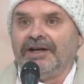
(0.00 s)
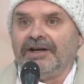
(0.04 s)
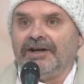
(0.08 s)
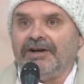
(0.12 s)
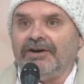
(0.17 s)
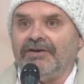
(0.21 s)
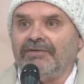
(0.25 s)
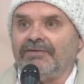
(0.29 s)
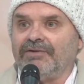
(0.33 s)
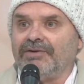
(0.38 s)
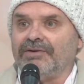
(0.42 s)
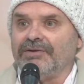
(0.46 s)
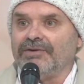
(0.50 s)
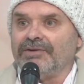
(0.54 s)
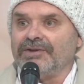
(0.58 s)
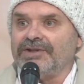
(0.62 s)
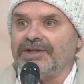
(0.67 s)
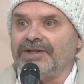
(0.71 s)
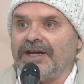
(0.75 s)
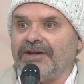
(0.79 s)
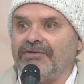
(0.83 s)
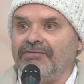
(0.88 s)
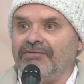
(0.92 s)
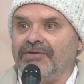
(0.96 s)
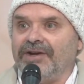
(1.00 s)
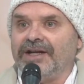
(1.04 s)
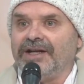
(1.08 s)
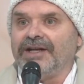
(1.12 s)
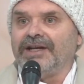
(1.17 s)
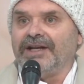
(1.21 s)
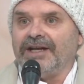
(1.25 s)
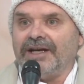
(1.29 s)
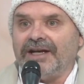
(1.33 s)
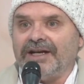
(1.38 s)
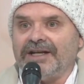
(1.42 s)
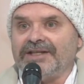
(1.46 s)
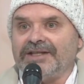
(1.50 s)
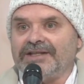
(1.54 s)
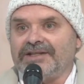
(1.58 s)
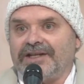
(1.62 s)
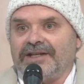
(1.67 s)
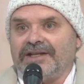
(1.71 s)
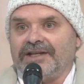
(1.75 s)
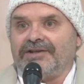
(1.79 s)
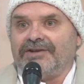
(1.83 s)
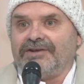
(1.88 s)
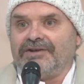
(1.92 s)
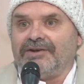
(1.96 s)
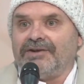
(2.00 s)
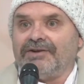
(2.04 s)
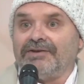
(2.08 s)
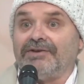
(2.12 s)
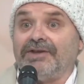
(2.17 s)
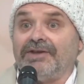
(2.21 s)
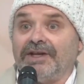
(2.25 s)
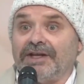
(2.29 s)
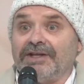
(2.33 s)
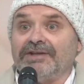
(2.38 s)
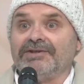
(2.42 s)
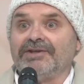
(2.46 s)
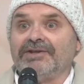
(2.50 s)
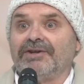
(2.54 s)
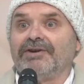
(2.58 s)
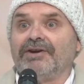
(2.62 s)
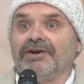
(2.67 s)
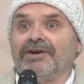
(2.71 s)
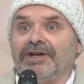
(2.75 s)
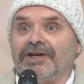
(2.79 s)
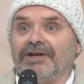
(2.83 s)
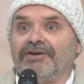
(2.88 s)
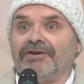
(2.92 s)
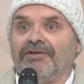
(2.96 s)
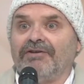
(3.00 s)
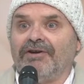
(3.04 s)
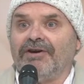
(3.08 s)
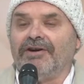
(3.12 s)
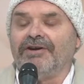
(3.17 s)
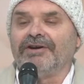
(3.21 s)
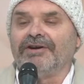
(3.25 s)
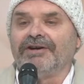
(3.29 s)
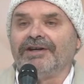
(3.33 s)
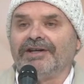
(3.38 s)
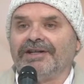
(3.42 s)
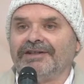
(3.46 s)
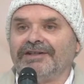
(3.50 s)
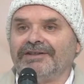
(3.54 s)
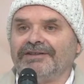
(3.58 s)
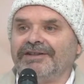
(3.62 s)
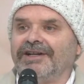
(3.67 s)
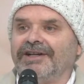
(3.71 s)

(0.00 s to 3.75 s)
of course they realize that things are going wrong, and